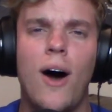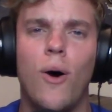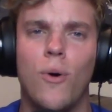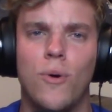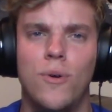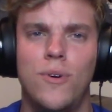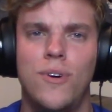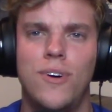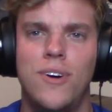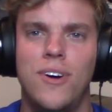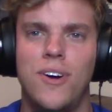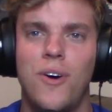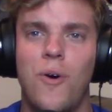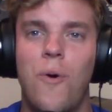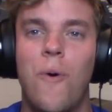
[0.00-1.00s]
great
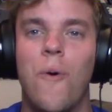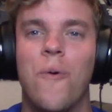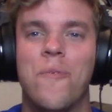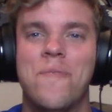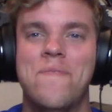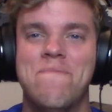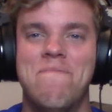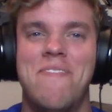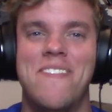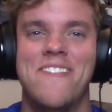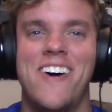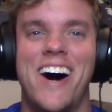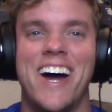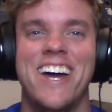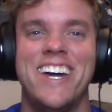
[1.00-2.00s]
title, but I feel
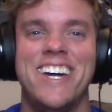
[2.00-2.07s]
like I